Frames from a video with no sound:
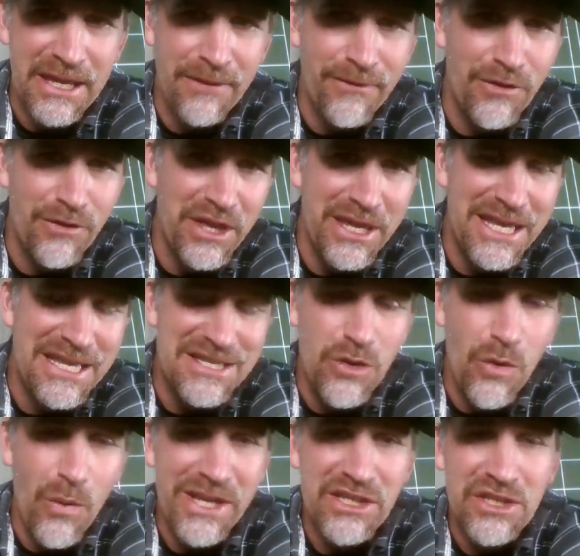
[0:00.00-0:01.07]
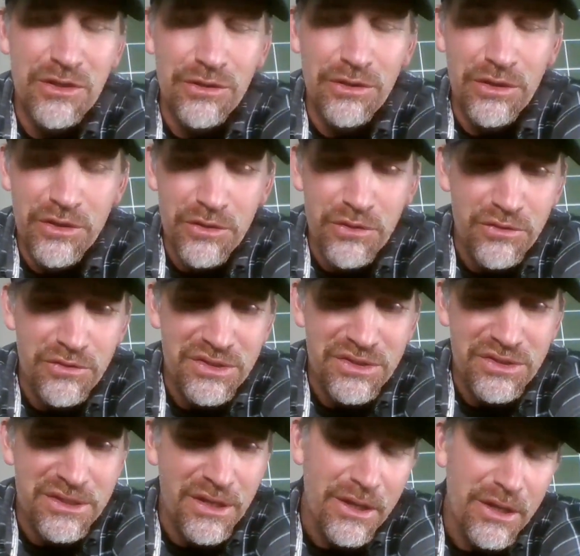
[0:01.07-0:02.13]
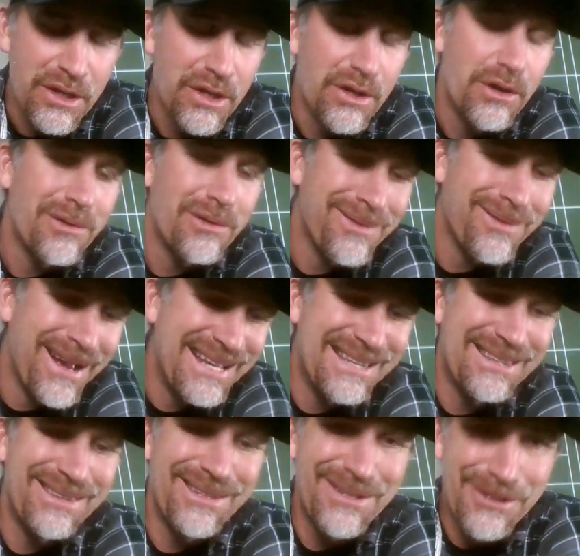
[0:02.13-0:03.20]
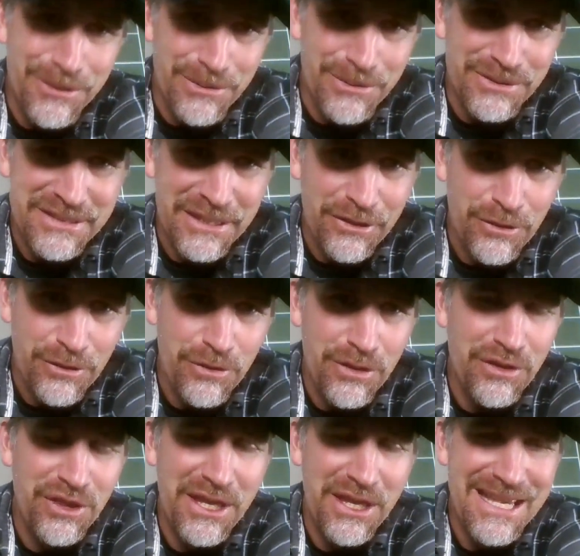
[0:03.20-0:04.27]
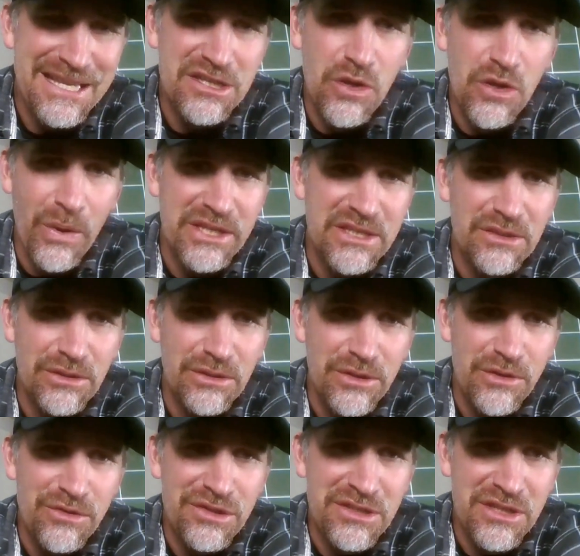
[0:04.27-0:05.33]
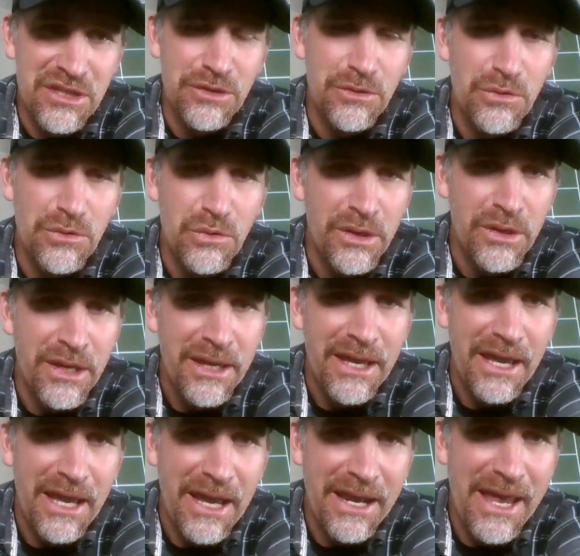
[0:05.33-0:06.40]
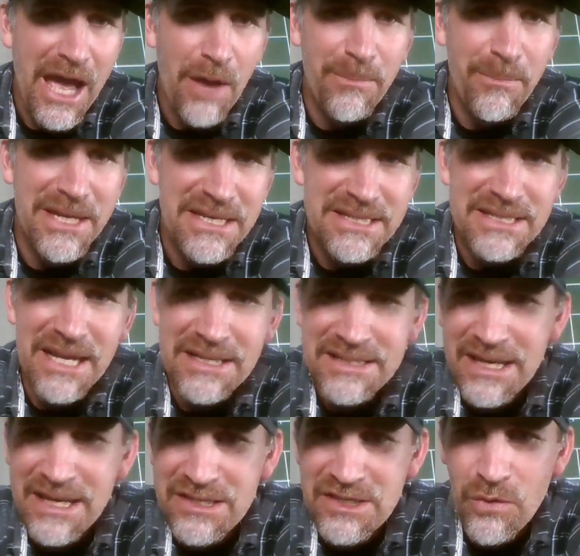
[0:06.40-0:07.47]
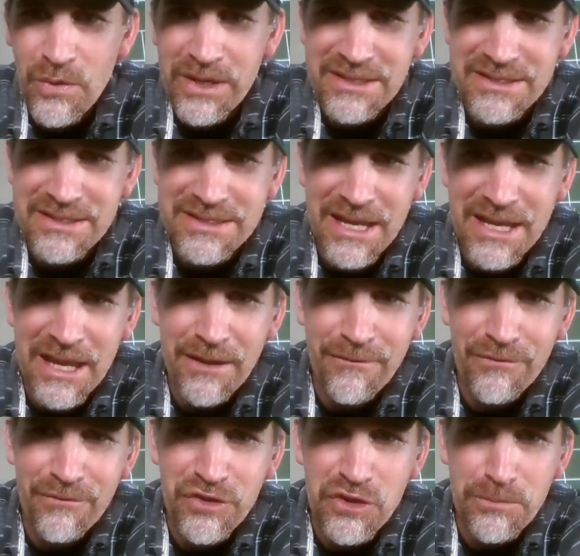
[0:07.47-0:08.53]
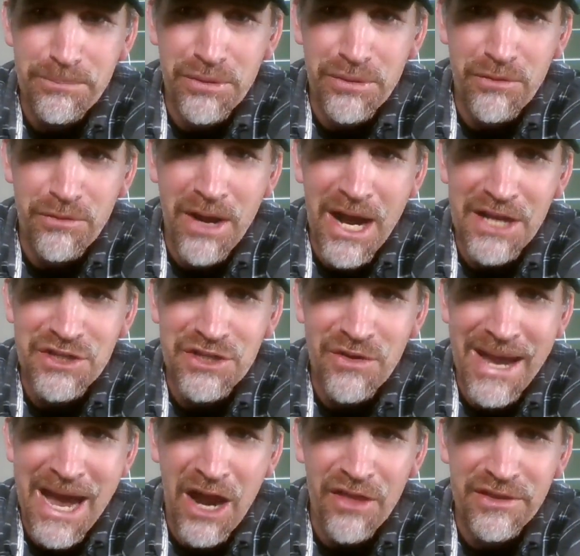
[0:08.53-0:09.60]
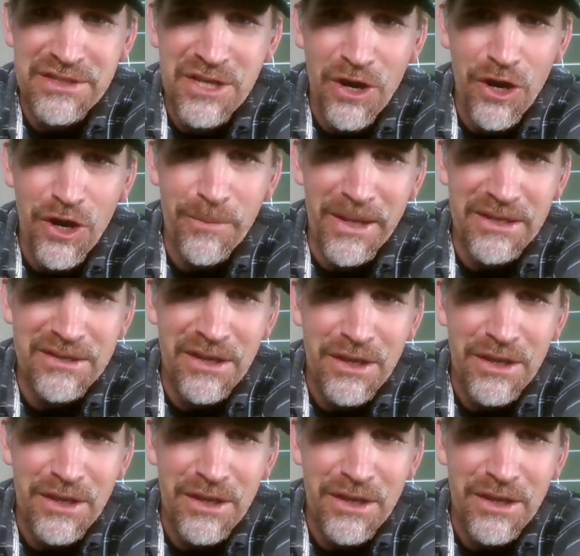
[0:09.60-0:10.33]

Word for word: If you think he's going to lose, right, lose. And who do you think he's going to lose to? And how many sets that's going to take to put Roger out of the tournament?